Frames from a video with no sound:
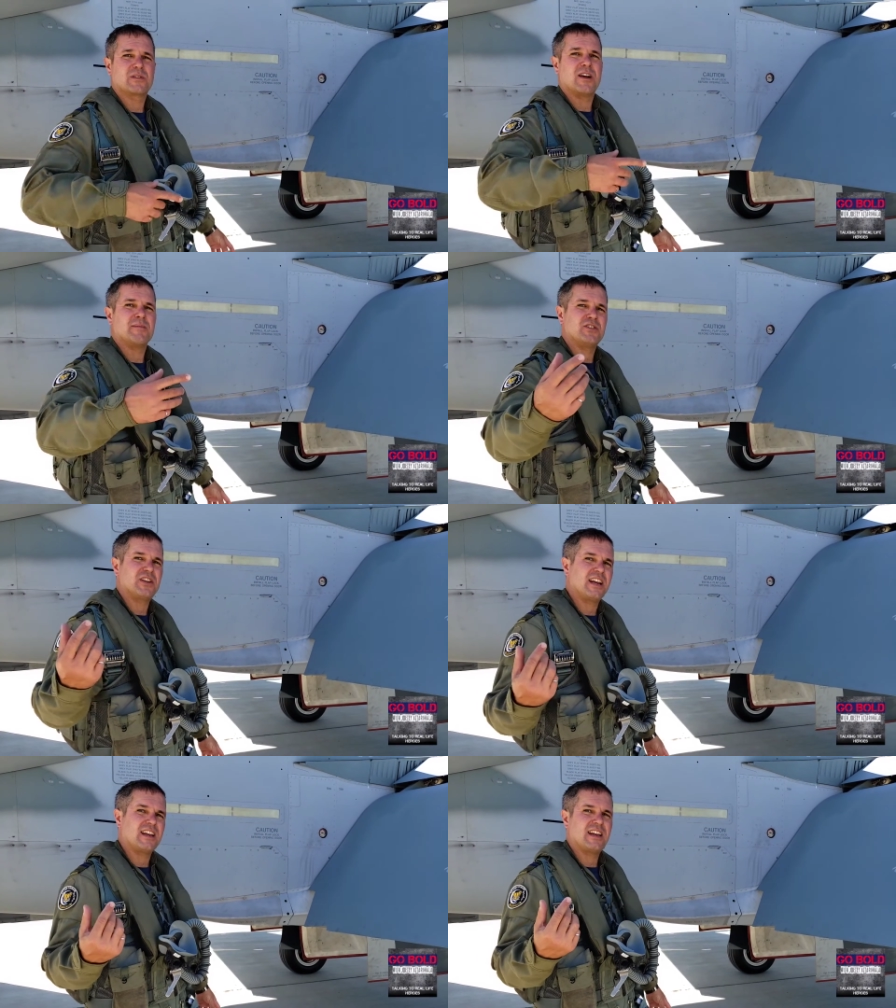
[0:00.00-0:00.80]
will come and
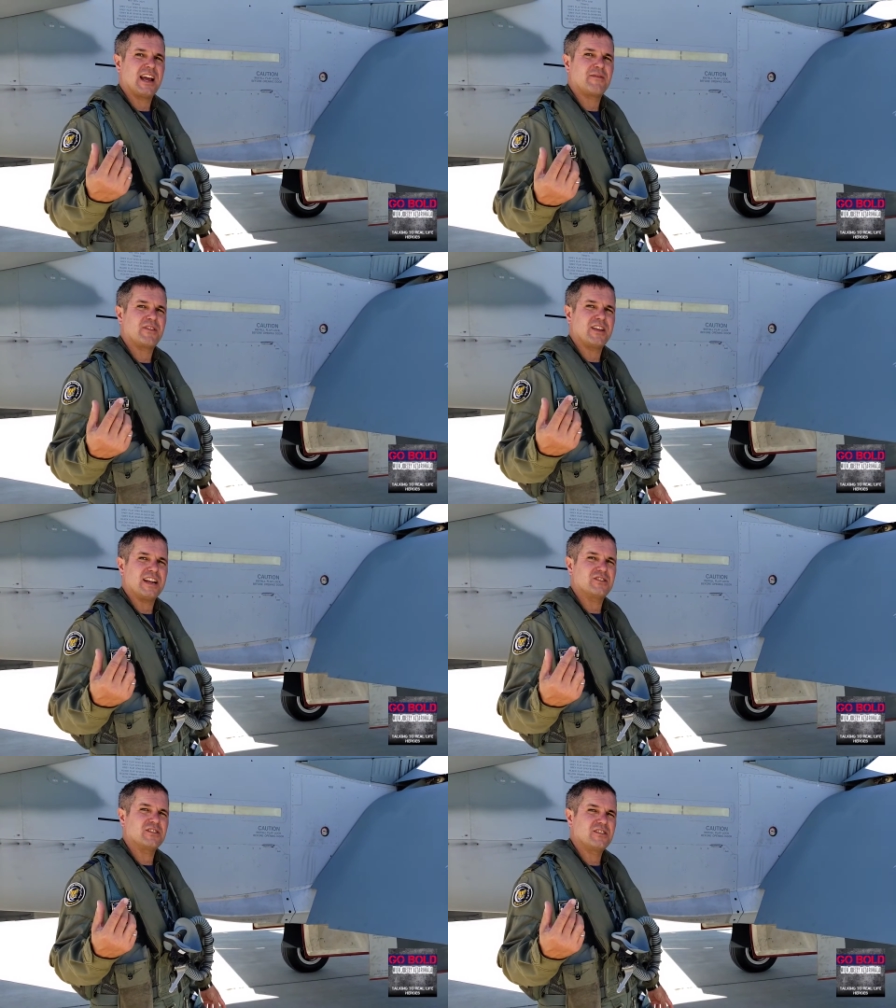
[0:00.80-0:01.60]
check after the
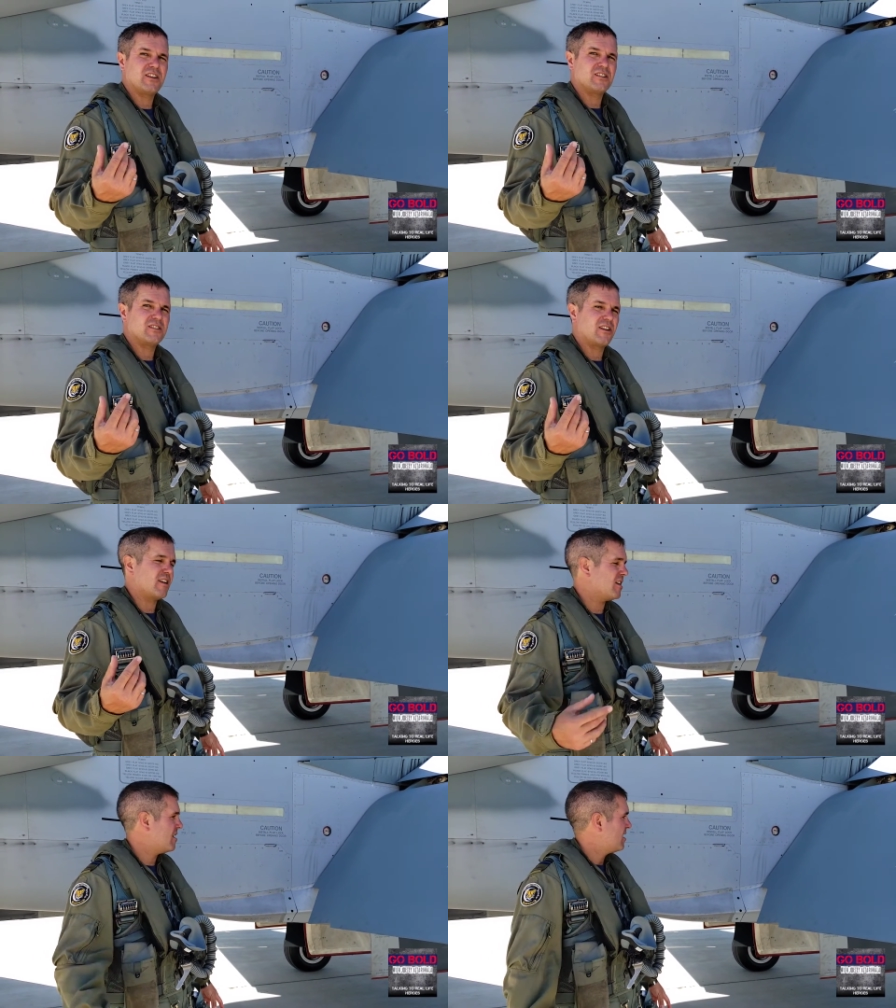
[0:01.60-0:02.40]
engines are started